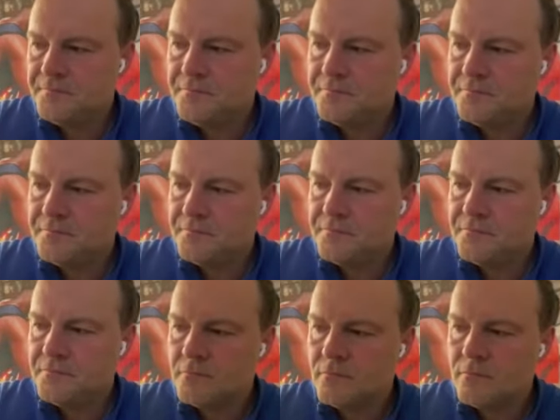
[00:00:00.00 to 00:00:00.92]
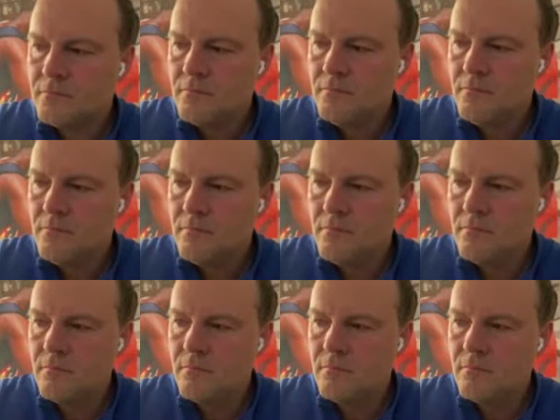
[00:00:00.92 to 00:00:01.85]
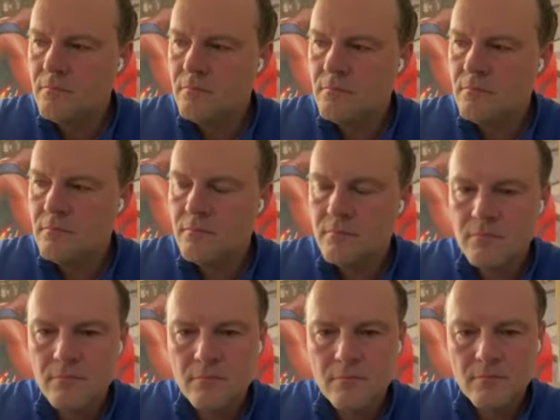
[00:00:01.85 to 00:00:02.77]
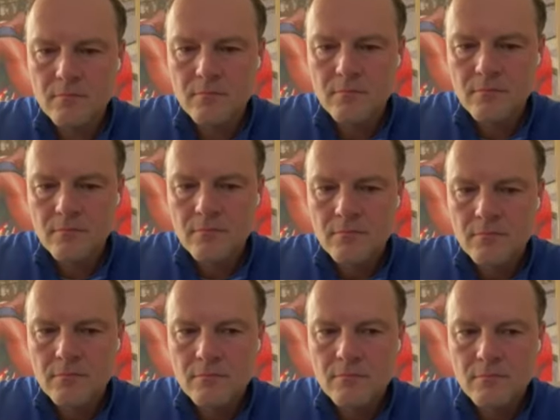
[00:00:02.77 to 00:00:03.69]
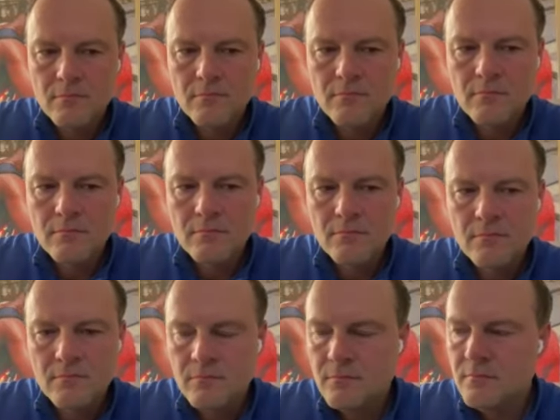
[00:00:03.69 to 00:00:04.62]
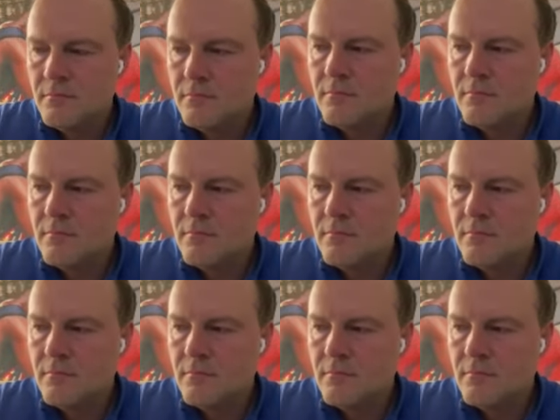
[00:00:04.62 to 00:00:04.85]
No words are spoken by the person on screen.